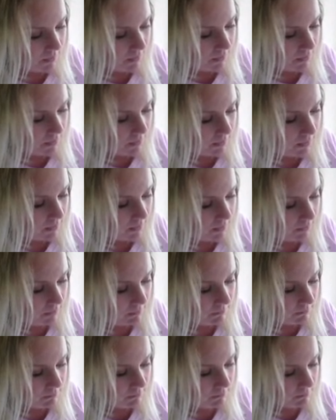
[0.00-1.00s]
and then
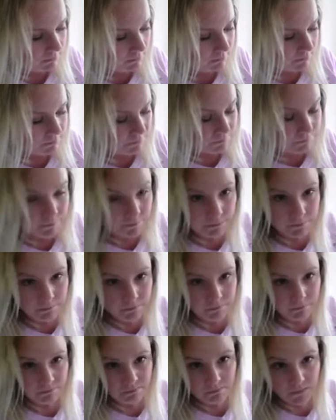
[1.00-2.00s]

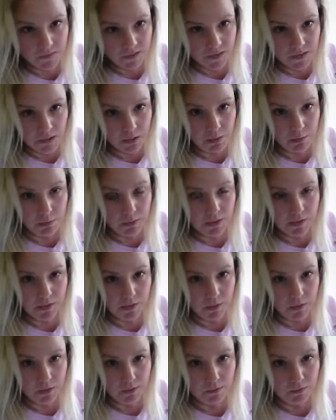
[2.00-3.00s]
still the plus
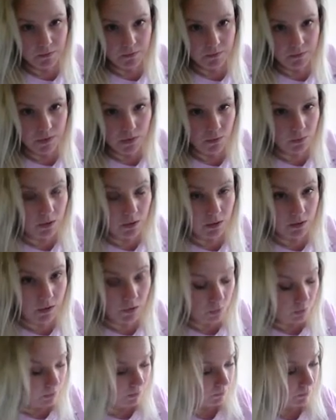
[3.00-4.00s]
12. So
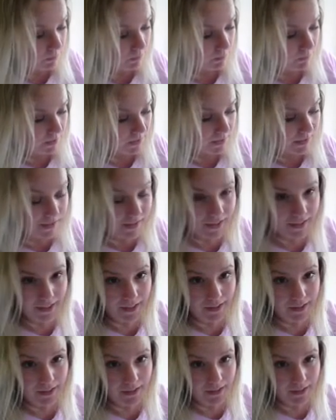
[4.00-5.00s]
going from this
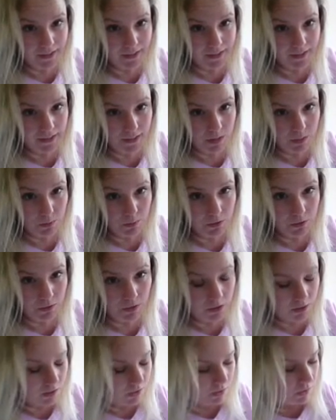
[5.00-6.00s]
line to this one,
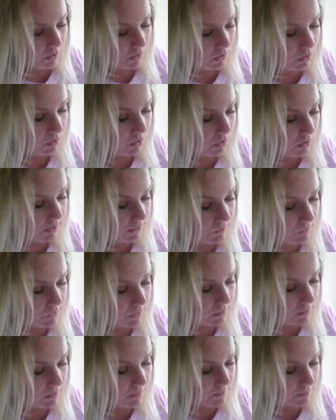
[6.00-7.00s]
all I've
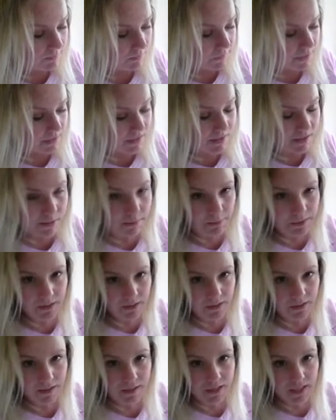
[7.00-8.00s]
done is split
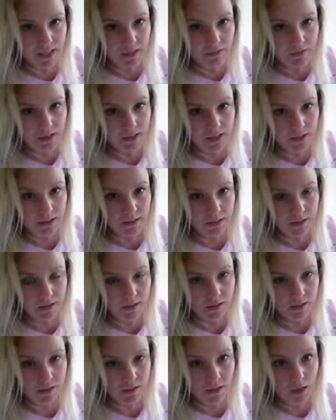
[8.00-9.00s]
this 7x
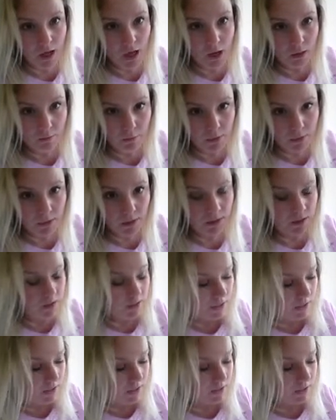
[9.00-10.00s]
up
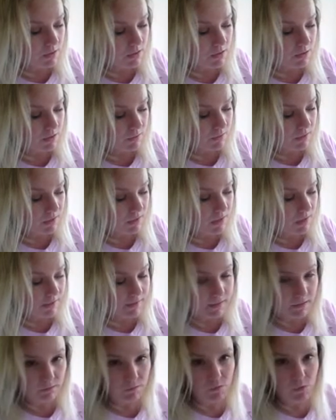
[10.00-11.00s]
into 3x
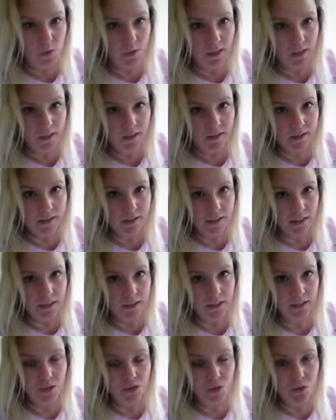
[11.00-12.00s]
and 4x, and I
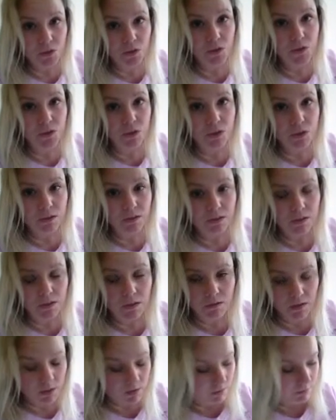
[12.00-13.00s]
knew to do it in
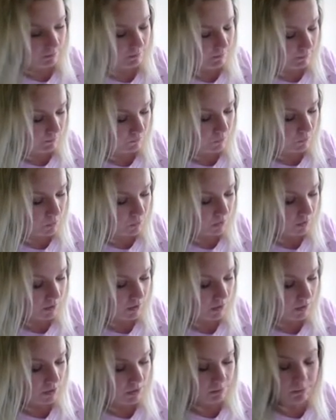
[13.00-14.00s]
3 and 4
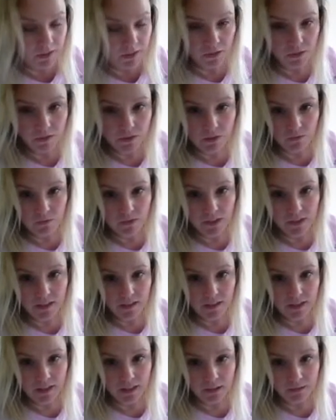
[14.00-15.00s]
because of this
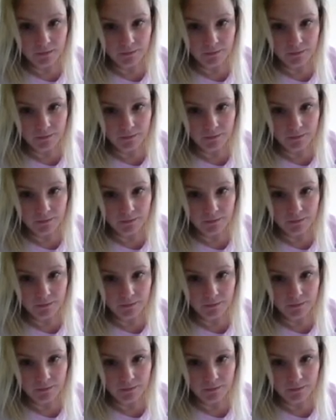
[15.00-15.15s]
here.